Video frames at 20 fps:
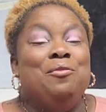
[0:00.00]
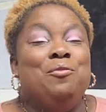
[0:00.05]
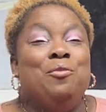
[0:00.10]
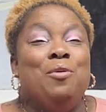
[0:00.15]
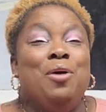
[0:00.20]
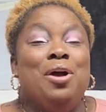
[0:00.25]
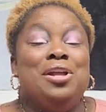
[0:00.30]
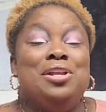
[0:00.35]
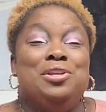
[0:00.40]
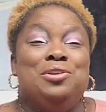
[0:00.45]

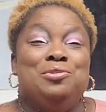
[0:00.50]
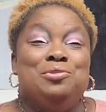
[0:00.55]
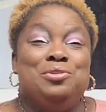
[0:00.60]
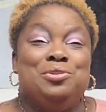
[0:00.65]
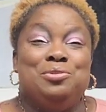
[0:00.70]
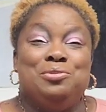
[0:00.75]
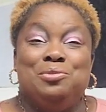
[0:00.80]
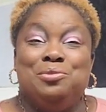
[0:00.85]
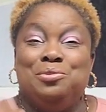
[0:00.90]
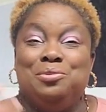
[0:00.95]
want you
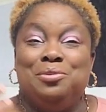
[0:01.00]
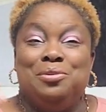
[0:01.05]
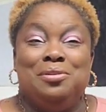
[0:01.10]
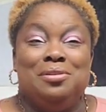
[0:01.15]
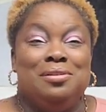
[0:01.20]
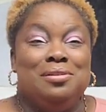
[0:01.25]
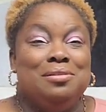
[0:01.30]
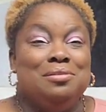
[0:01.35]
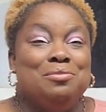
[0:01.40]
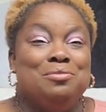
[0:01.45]
to
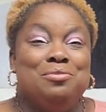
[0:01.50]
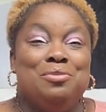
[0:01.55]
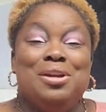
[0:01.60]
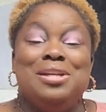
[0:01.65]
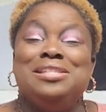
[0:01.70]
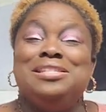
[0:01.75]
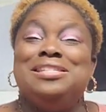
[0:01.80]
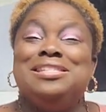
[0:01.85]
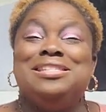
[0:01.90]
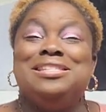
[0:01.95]

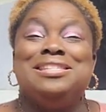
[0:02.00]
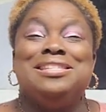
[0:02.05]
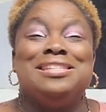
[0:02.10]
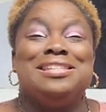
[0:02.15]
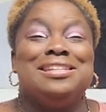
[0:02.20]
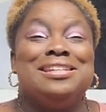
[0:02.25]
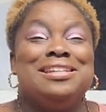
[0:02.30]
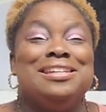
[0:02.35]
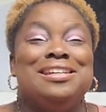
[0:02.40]
rest